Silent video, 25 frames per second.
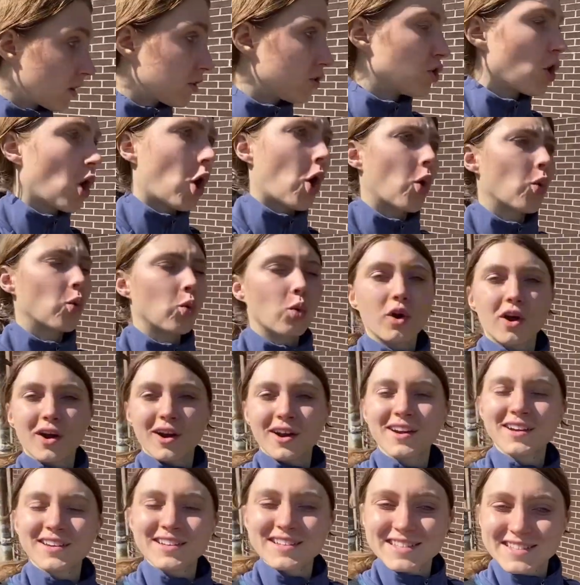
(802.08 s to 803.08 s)
no
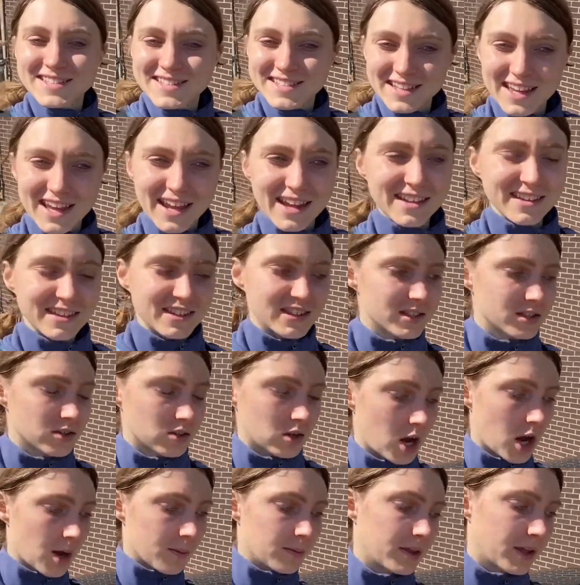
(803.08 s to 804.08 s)
words can
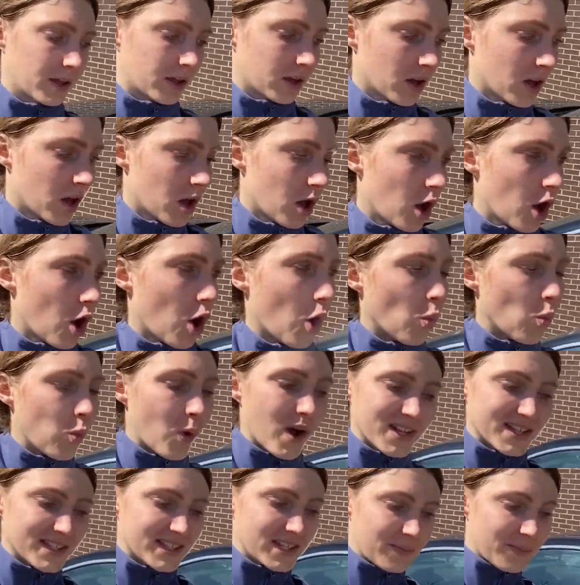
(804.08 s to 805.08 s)
describe. Like,
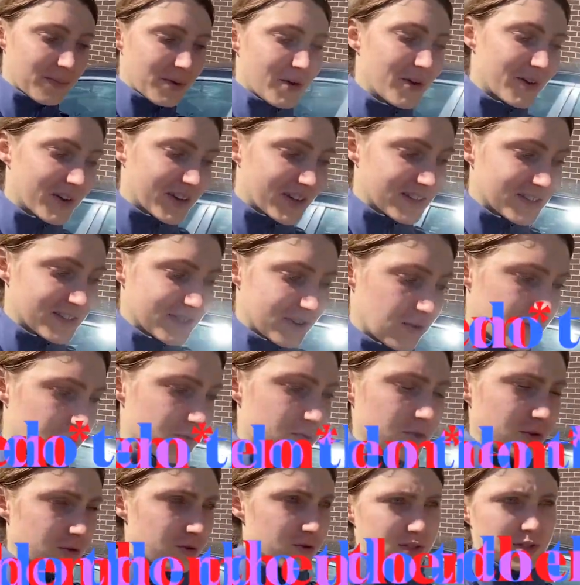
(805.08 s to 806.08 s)
what's the point of
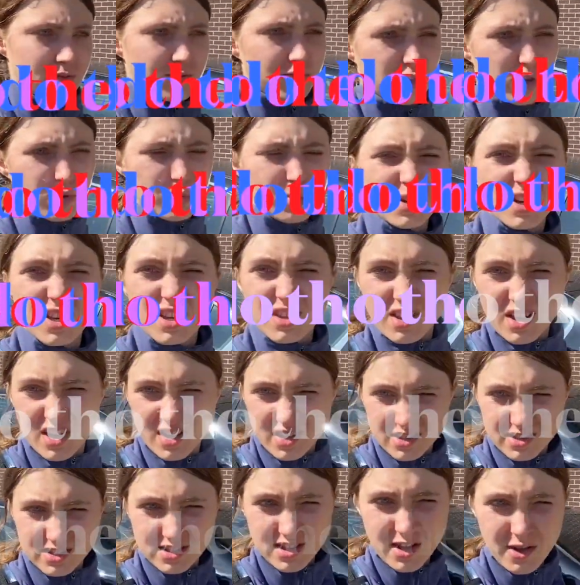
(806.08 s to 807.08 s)
rules if nobody
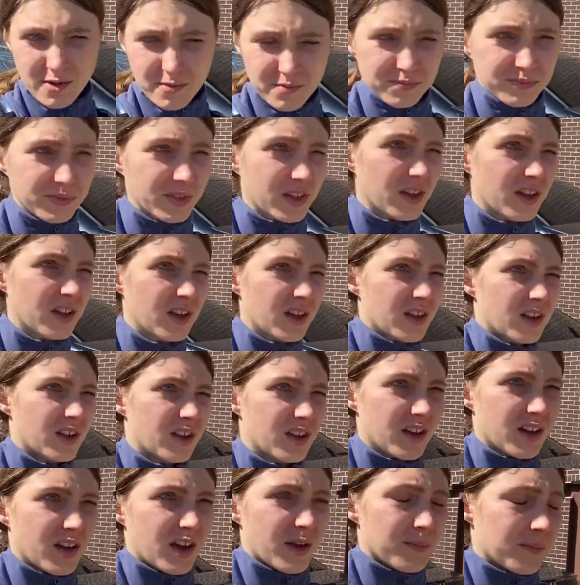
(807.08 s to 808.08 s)
does
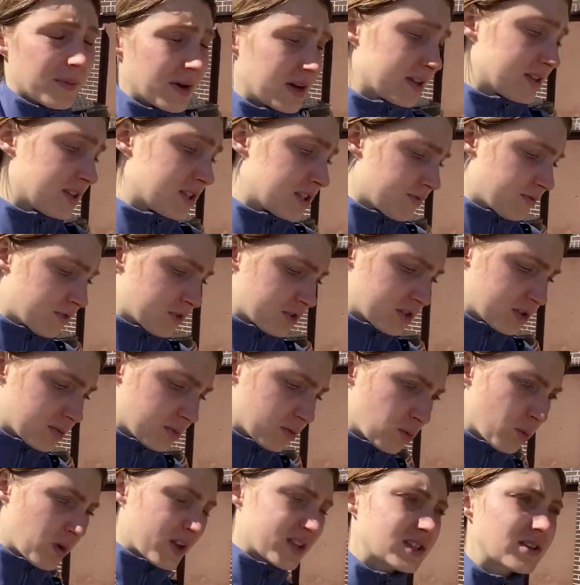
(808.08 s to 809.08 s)
them? But first of
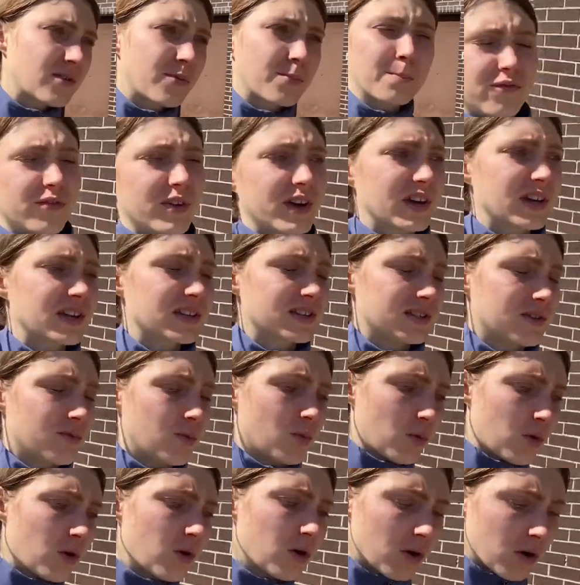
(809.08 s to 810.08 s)
all, what the fuck is the
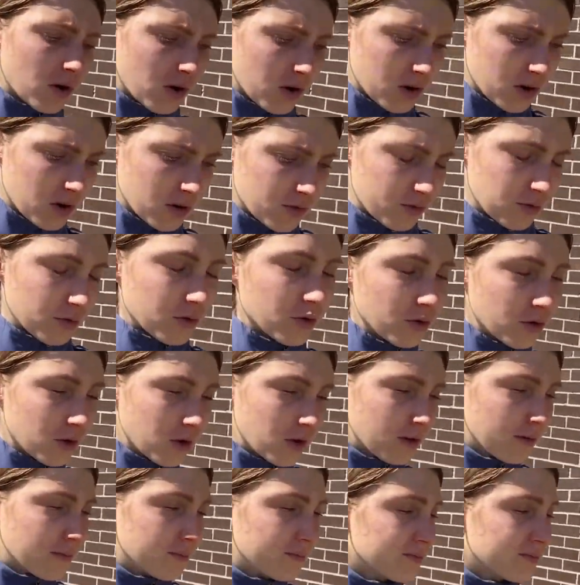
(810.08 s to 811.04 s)
rule?